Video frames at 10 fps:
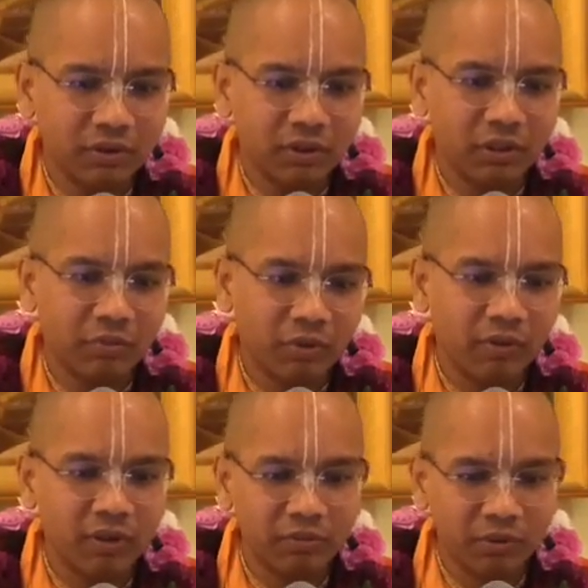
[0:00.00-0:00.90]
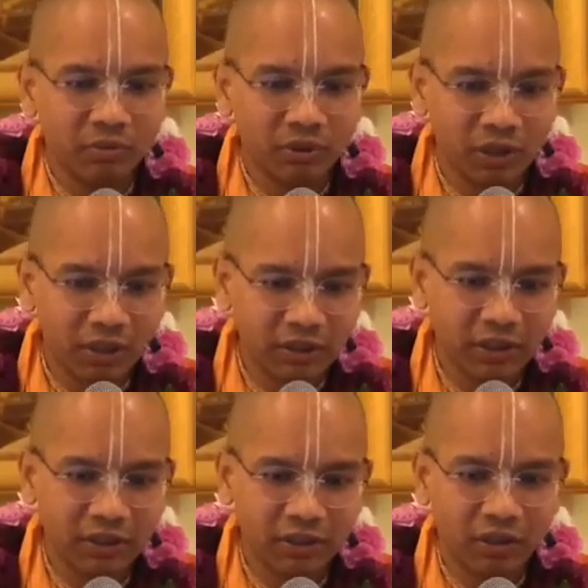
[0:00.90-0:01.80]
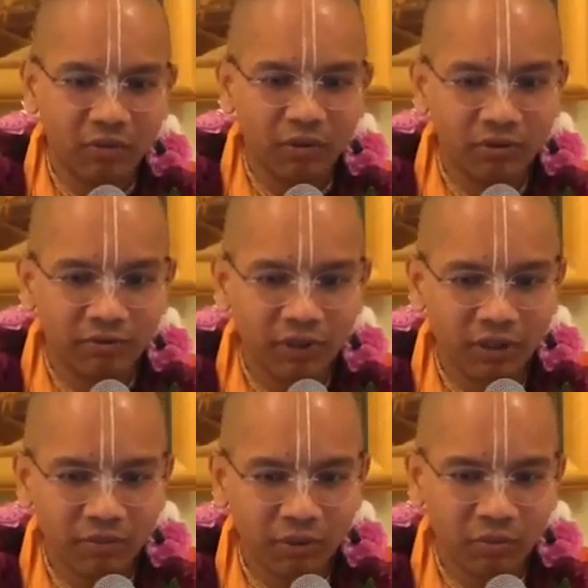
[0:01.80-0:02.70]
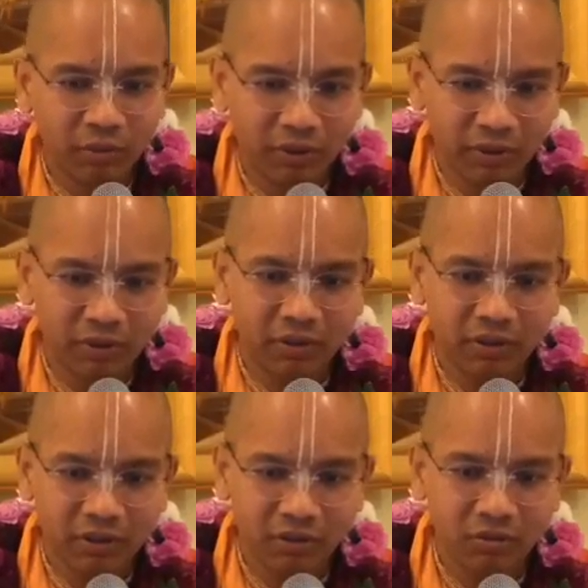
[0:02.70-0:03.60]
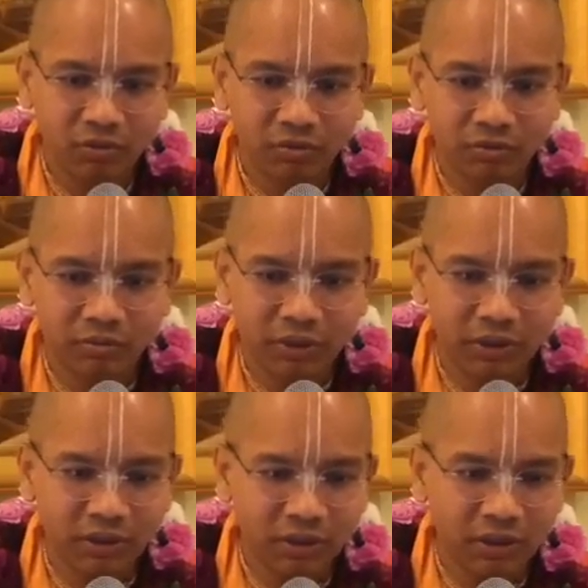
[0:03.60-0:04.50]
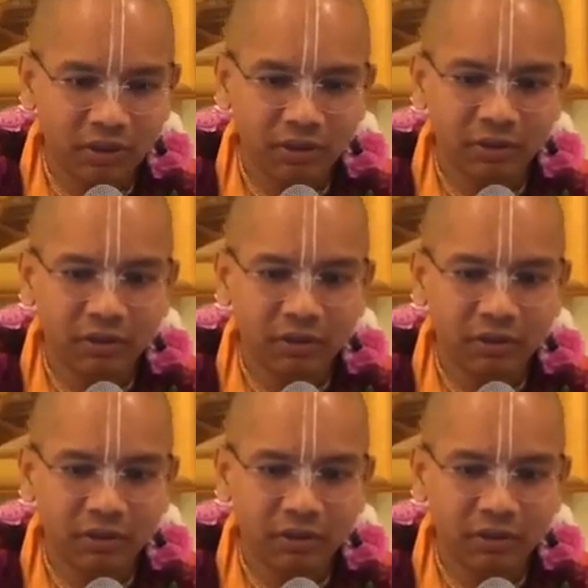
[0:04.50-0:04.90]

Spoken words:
And Prabhupada Prabhu is asking, "How are you feeling, Prabhupada?" This is to Bhaktisiddhanta.